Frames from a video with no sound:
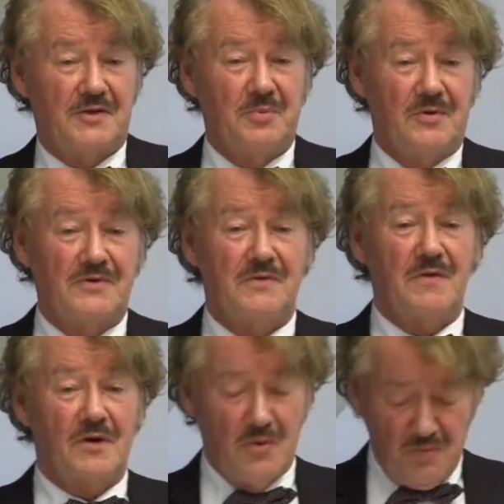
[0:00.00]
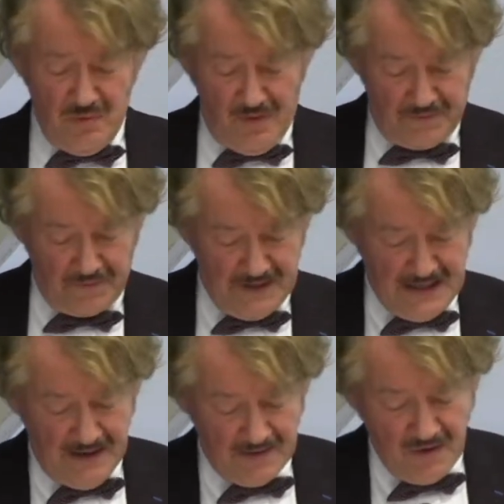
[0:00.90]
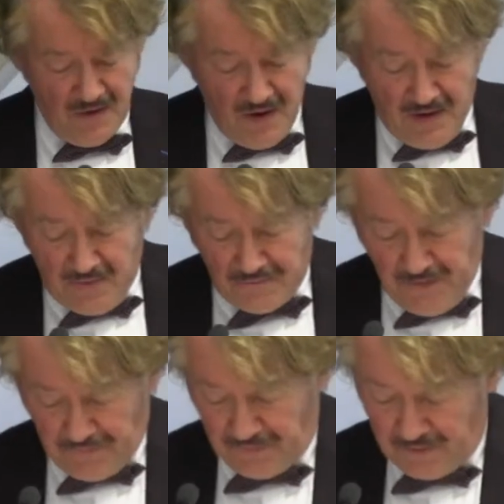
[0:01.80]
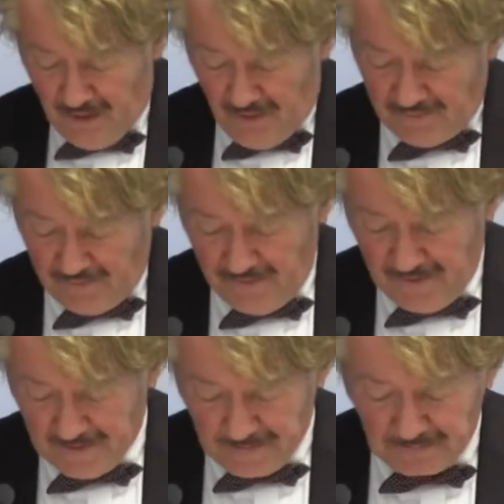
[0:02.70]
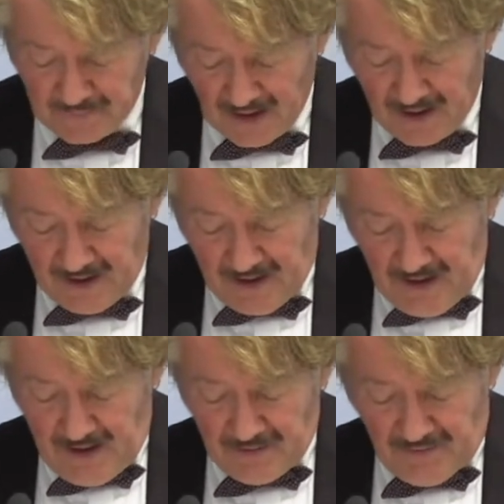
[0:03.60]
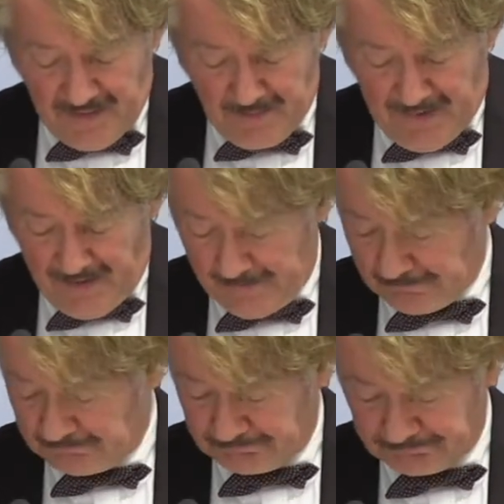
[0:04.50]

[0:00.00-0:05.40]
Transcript: This was the coup of the 5th of November.